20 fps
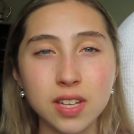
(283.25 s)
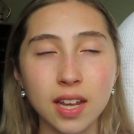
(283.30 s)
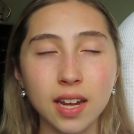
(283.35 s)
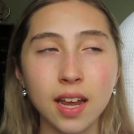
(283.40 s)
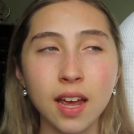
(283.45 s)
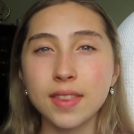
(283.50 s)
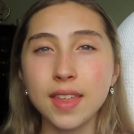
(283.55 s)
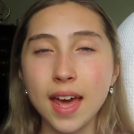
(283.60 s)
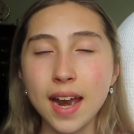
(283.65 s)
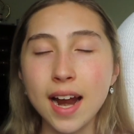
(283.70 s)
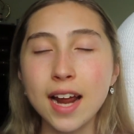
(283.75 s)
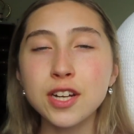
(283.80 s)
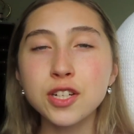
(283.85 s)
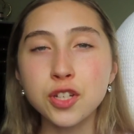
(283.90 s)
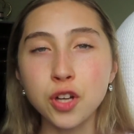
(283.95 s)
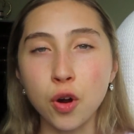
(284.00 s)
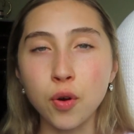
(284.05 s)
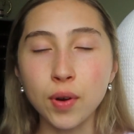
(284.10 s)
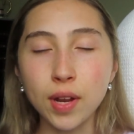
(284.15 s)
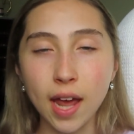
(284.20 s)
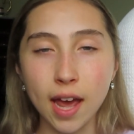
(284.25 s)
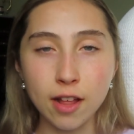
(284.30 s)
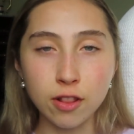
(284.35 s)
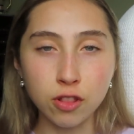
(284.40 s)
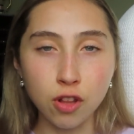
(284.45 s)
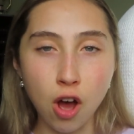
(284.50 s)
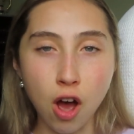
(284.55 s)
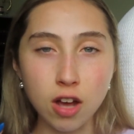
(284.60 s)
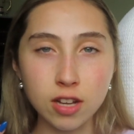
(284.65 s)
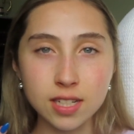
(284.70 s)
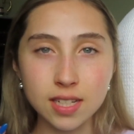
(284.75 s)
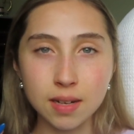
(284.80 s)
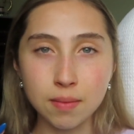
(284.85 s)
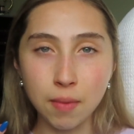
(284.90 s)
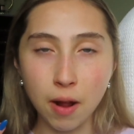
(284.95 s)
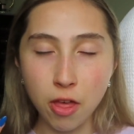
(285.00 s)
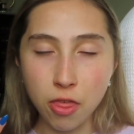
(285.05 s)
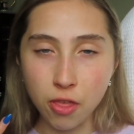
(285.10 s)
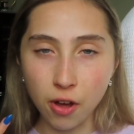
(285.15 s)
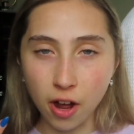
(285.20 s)
Like, then I don't get lost in
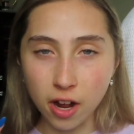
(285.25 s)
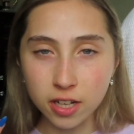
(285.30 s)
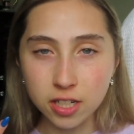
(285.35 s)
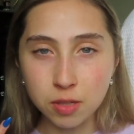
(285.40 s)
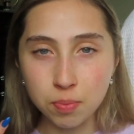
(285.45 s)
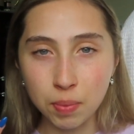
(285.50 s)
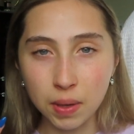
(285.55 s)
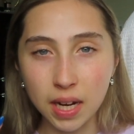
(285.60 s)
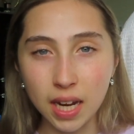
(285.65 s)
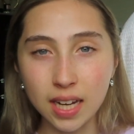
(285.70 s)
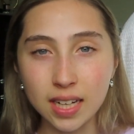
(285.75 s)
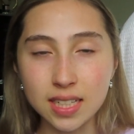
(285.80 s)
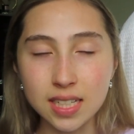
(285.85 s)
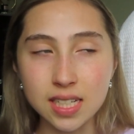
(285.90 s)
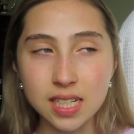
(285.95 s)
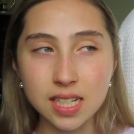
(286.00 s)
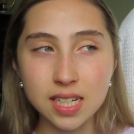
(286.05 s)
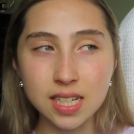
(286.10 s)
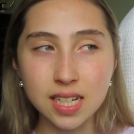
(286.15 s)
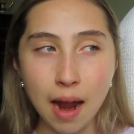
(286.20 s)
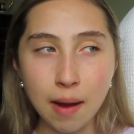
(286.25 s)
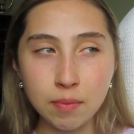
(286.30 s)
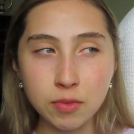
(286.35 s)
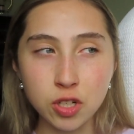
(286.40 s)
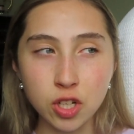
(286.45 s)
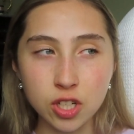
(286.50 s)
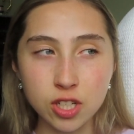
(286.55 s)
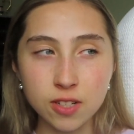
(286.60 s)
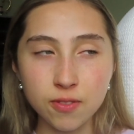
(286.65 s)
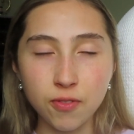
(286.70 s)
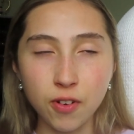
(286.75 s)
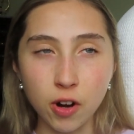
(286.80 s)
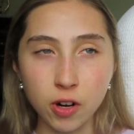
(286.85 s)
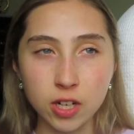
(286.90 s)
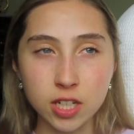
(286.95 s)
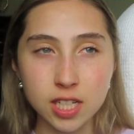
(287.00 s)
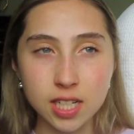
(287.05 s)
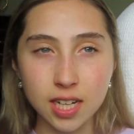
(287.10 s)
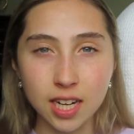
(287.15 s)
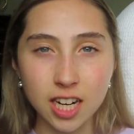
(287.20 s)
my thoughts because I'm just
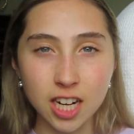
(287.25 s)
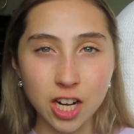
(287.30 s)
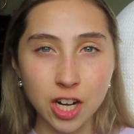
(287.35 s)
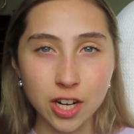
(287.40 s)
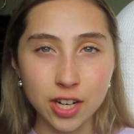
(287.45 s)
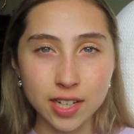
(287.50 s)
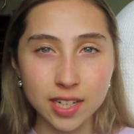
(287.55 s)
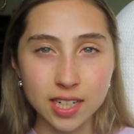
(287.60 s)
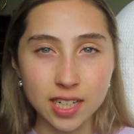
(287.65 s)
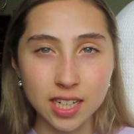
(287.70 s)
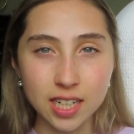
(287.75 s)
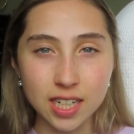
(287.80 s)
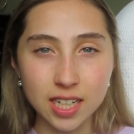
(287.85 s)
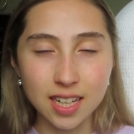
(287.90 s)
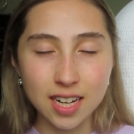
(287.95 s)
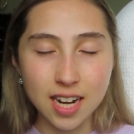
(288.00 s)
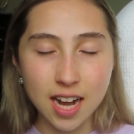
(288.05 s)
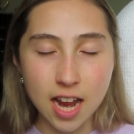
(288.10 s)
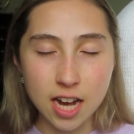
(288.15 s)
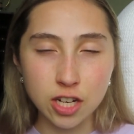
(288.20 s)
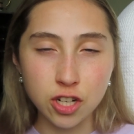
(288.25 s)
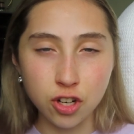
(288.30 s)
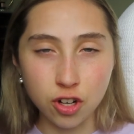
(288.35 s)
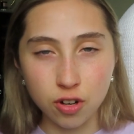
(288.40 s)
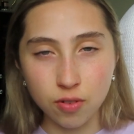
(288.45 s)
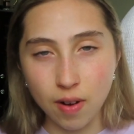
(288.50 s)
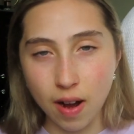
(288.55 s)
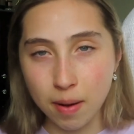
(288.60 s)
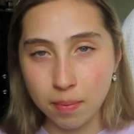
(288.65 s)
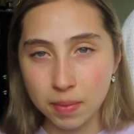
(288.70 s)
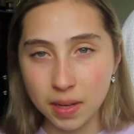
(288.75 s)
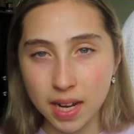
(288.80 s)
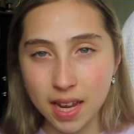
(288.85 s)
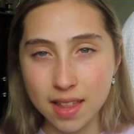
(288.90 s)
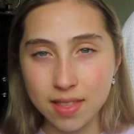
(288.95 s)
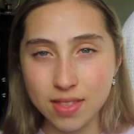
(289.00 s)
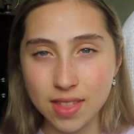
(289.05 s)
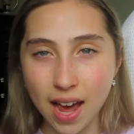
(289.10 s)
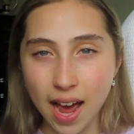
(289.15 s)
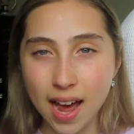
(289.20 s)
focusing on the nature around me,
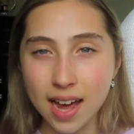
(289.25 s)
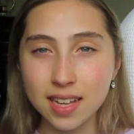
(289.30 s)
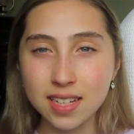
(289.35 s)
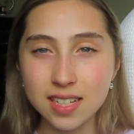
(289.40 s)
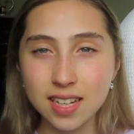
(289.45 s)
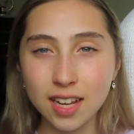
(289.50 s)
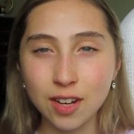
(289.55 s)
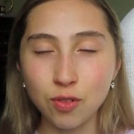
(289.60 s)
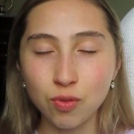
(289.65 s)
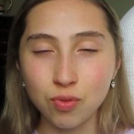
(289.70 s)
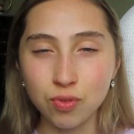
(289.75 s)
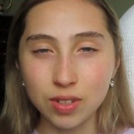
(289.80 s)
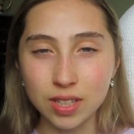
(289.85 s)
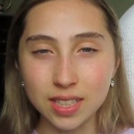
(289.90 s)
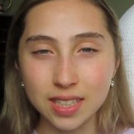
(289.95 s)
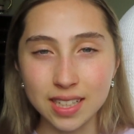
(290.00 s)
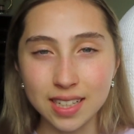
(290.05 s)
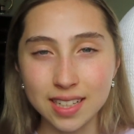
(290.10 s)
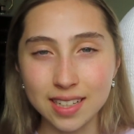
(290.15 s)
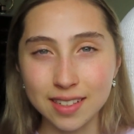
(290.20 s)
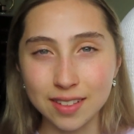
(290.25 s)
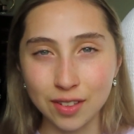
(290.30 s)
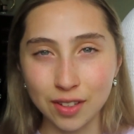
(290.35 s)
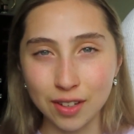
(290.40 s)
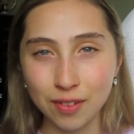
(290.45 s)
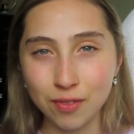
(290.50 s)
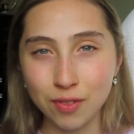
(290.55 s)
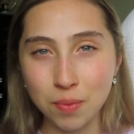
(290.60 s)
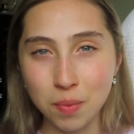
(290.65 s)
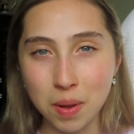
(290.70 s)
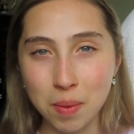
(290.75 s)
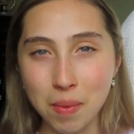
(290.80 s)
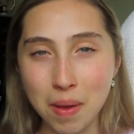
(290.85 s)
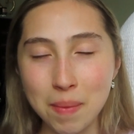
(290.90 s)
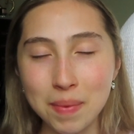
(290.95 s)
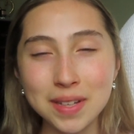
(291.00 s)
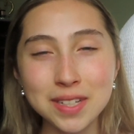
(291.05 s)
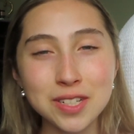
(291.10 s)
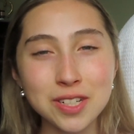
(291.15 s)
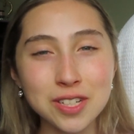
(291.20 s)
and that is like really healing for me.
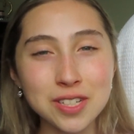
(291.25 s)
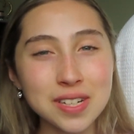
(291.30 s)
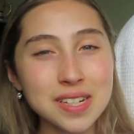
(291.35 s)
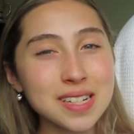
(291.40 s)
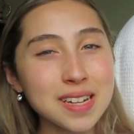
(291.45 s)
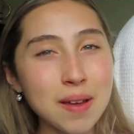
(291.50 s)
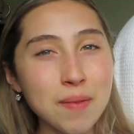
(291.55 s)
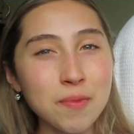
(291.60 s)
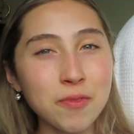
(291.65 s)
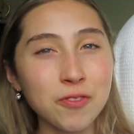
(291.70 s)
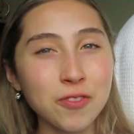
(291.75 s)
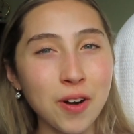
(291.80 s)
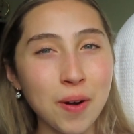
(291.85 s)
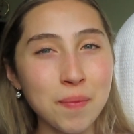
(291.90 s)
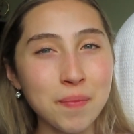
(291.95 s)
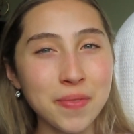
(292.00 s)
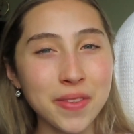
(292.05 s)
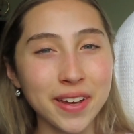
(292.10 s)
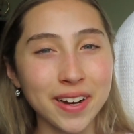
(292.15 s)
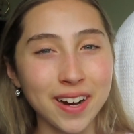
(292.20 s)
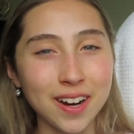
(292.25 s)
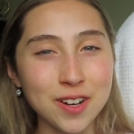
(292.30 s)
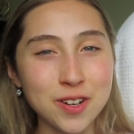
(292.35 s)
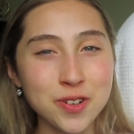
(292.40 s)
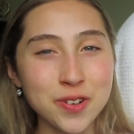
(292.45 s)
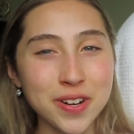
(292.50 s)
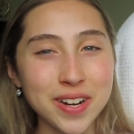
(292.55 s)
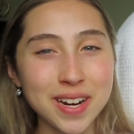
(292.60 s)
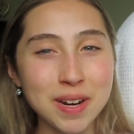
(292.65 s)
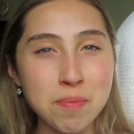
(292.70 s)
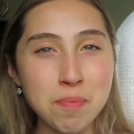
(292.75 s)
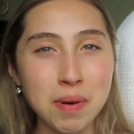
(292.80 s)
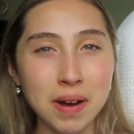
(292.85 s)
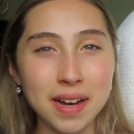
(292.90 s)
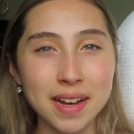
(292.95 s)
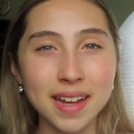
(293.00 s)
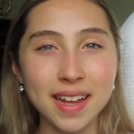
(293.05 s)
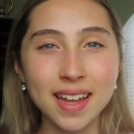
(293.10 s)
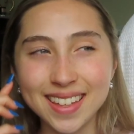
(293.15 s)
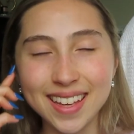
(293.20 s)
Maybe it's just because I'm from the country,
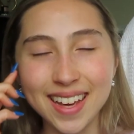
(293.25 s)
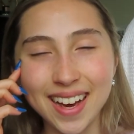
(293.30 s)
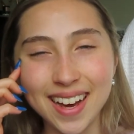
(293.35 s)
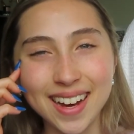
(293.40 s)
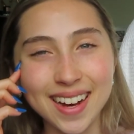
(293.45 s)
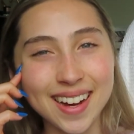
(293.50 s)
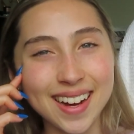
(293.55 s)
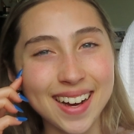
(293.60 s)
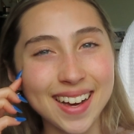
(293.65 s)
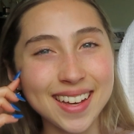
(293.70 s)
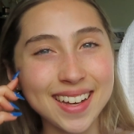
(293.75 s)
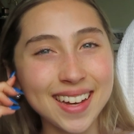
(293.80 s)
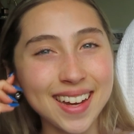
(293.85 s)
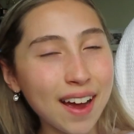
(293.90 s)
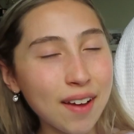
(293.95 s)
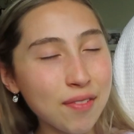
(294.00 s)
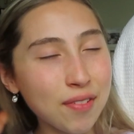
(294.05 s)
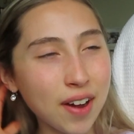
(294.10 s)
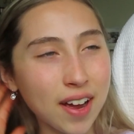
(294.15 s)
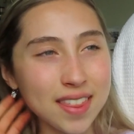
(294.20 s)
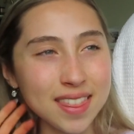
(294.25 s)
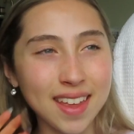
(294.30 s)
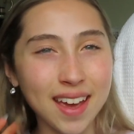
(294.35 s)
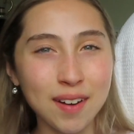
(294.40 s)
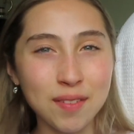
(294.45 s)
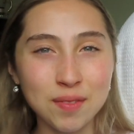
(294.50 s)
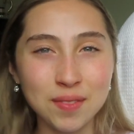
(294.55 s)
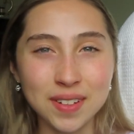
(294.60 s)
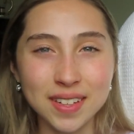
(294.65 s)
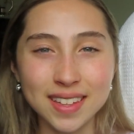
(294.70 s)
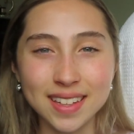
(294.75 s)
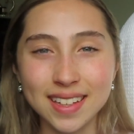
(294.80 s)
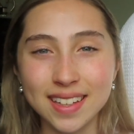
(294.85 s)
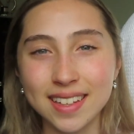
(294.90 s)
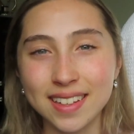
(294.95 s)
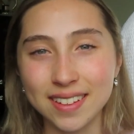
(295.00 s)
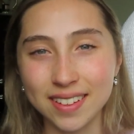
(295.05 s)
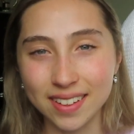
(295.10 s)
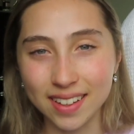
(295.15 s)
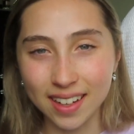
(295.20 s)
but yeah, I find that really
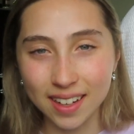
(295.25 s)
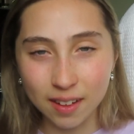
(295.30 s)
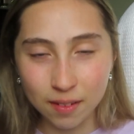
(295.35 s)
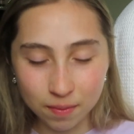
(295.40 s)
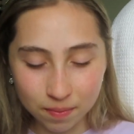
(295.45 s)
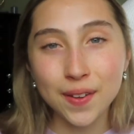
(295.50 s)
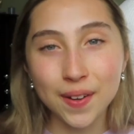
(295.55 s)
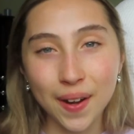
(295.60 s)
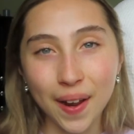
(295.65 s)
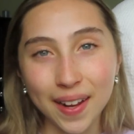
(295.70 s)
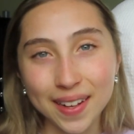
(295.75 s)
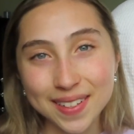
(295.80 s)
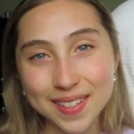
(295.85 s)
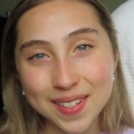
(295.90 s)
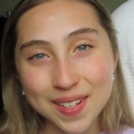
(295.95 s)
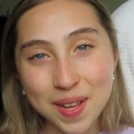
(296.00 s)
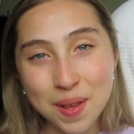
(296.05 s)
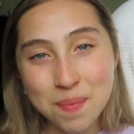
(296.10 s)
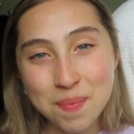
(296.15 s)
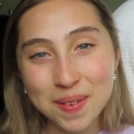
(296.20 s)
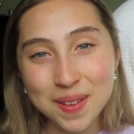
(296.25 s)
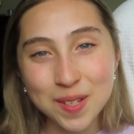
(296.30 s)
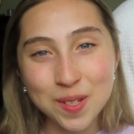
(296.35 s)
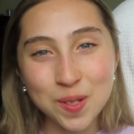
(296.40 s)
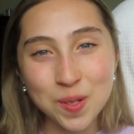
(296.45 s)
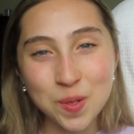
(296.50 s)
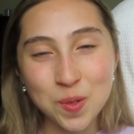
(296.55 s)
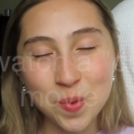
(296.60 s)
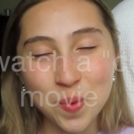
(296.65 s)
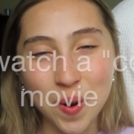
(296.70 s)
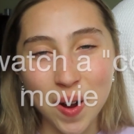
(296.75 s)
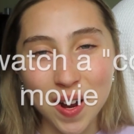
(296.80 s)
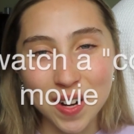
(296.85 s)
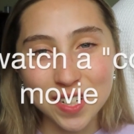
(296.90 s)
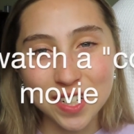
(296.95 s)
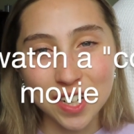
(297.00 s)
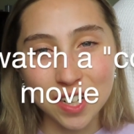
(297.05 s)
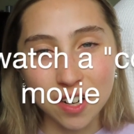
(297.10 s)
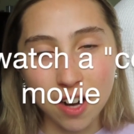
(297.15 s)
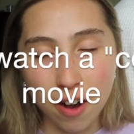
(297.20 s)
healing. The next tip is to
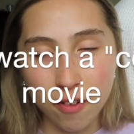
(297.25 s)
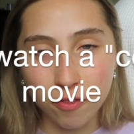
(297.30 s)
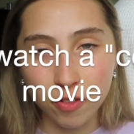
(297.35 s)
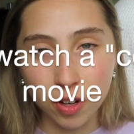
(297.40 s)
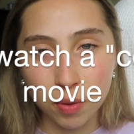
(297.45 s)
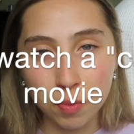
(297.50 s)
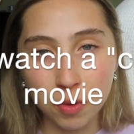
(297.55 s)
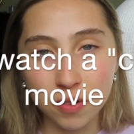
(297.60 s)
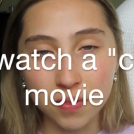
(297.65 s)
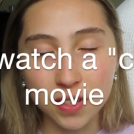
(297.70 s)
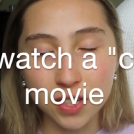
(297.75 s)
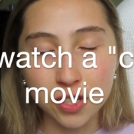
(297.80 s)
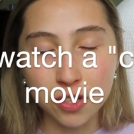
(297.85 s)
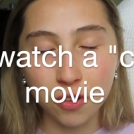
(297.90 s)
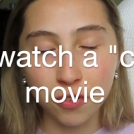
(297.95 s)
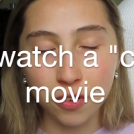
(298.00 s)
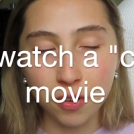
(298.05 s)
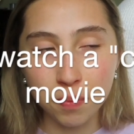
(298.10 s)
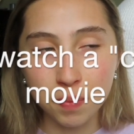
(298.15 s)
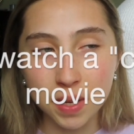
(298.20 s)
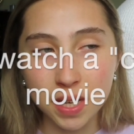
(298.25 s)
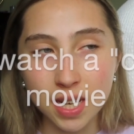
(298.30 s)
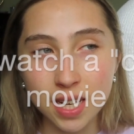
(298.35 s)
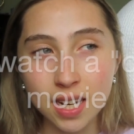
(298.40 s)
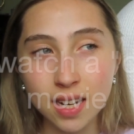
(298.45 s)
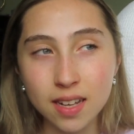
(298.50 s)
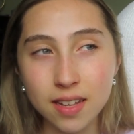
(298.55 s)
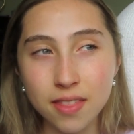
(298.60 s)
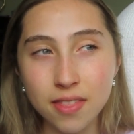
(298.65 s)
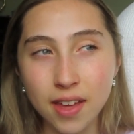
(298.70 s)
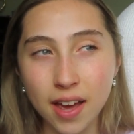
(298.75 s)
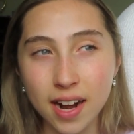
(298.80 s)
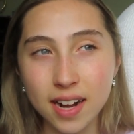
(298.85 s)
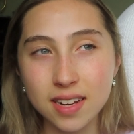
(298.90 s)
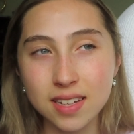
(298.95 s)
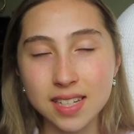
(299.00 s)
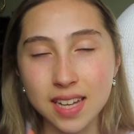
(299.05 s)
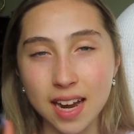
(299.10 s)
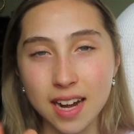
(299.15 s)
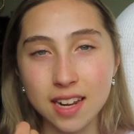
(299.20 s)
watch a comfort movie. So for me, that
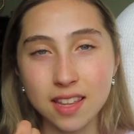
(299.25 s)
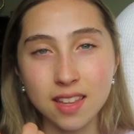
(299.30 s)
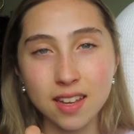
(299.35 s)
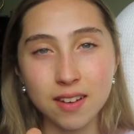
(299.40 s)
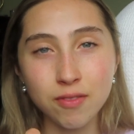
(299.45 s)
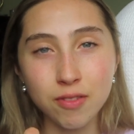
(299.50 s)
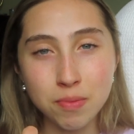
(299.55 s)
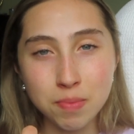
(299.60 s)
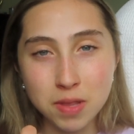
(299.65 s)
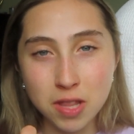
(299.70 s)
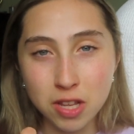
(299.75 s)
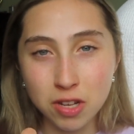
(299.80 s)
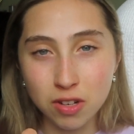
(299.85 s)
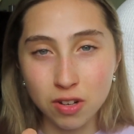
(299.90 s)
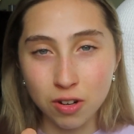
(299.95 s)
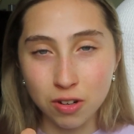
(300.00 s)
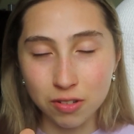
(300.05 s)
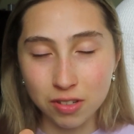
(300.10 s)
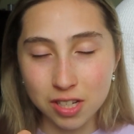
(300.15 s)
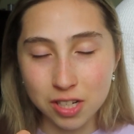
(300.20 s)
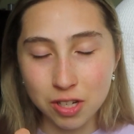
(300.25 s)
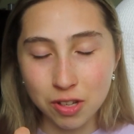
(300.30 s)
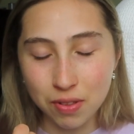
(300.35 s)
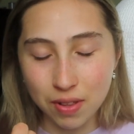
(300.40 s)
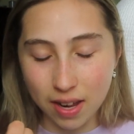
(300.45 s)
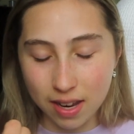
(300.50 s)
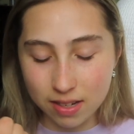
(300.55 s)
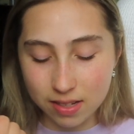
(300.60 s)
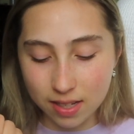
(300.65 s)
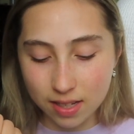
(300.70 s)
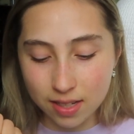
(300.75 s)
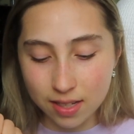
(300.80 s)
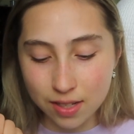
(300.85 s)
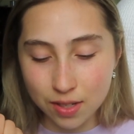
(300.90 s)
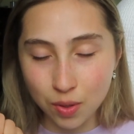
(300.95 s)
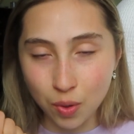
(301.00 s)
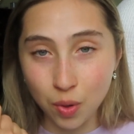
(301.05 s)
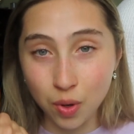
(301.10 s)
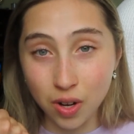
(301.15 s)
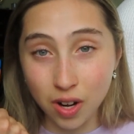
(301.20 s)
is anything from the early
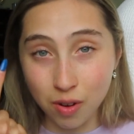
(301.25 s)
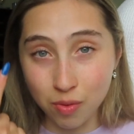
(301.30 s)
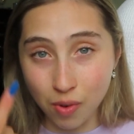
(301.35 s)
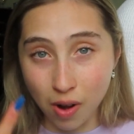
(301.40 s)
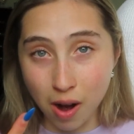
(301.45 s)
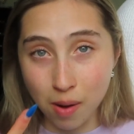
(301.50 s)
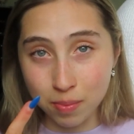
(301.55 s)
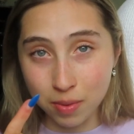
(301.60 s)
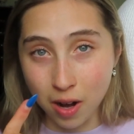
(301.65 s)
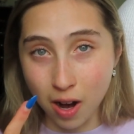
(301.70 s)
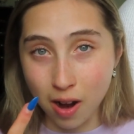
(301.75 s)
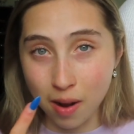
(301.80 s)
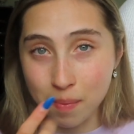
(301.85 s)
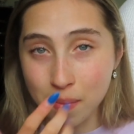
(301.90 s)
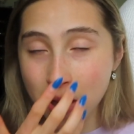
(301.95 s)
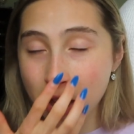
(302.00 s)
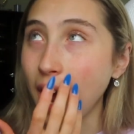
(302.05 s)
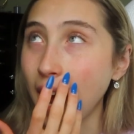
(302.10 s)
2000s or a rom-com.